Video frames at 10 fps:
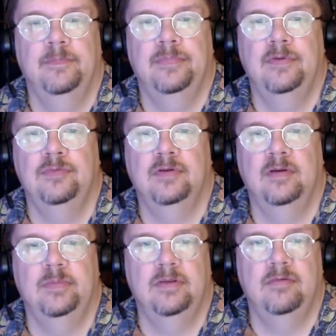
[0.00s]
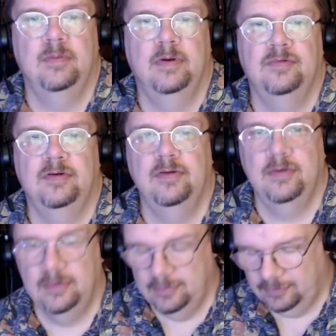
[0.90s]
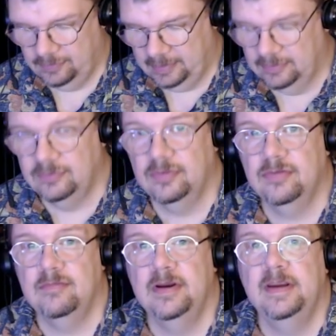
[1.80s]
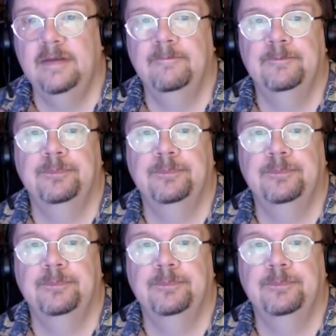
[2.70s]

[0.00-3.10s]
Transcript: Those can't be 3 by Sudoku, so that's 3.